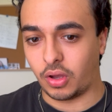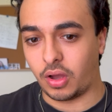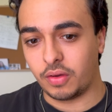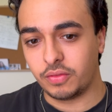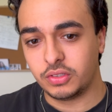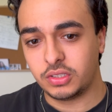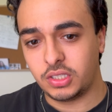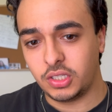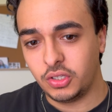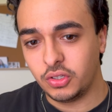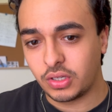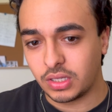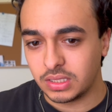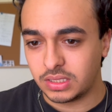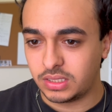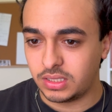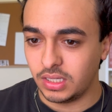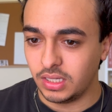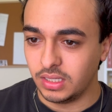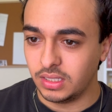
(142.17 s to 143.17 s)
Obviously, you can
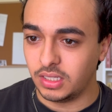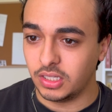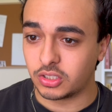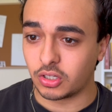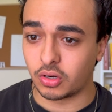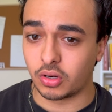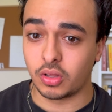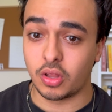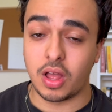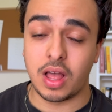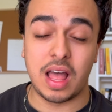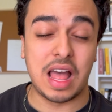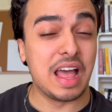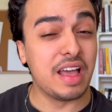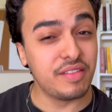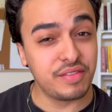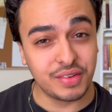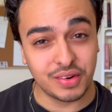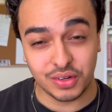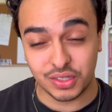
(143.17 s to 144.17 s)
see these are a lot
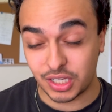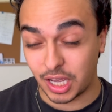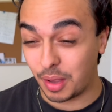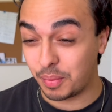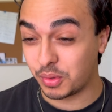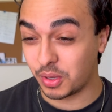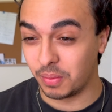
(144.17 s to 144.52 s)
heavier type